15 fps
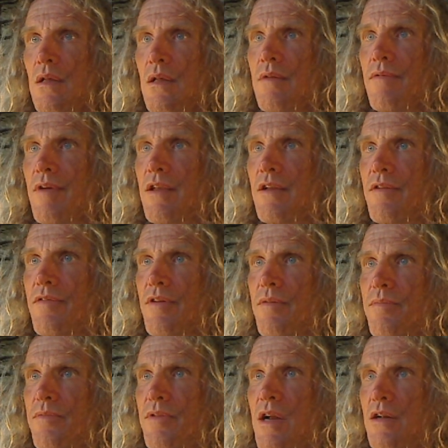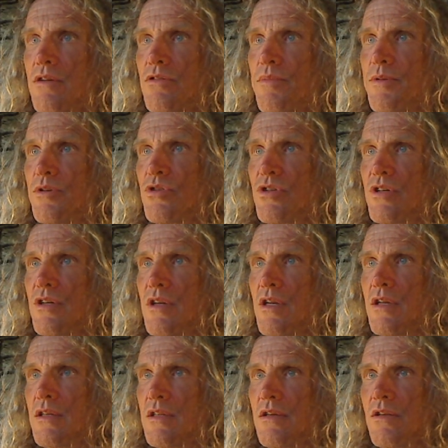Value of a contribution,
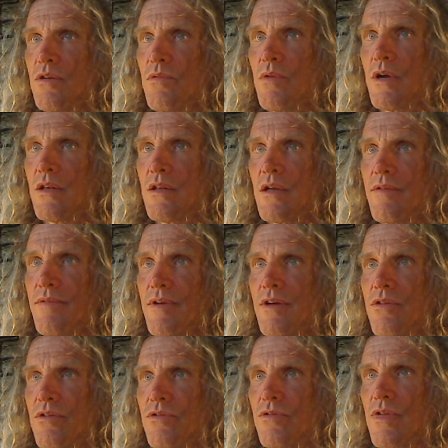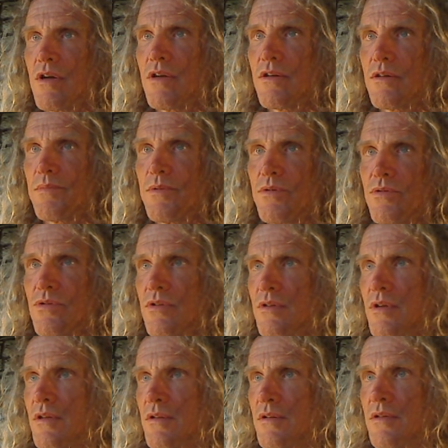I tell you what, I value your contribution.
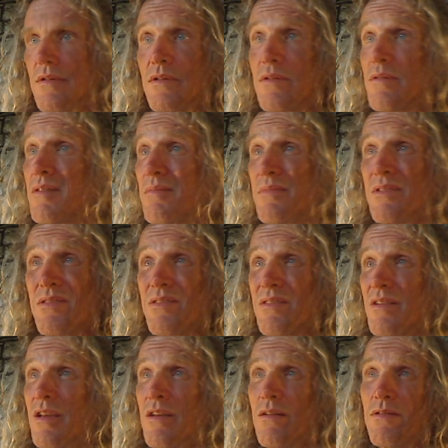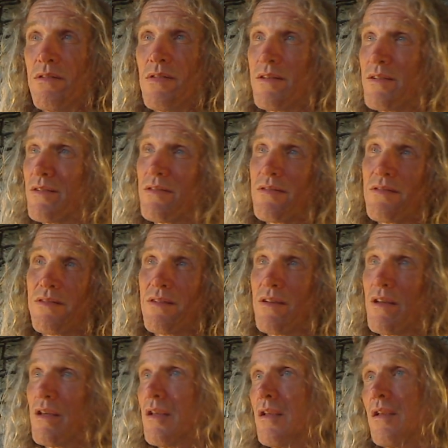Yes, so I'm just, it's
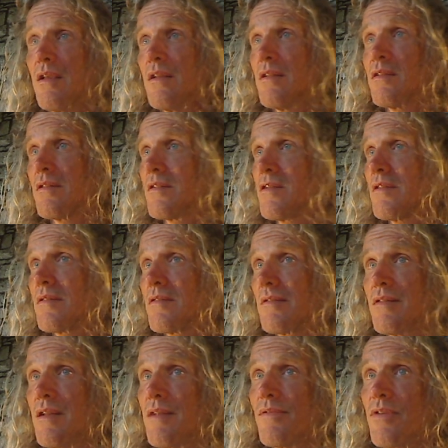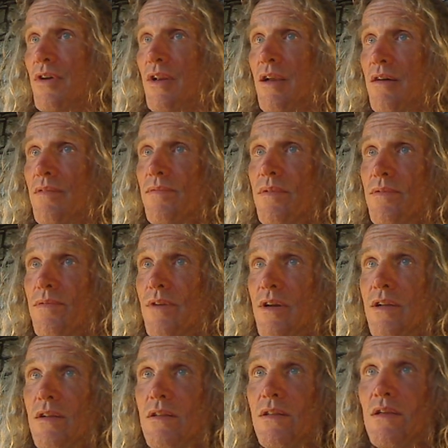not very helpful,
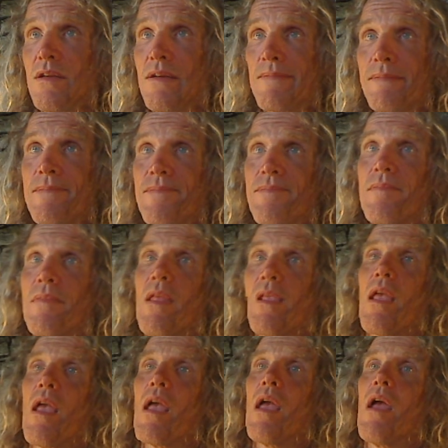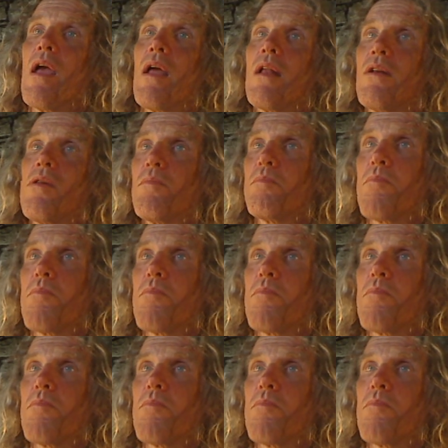frankly. Nope.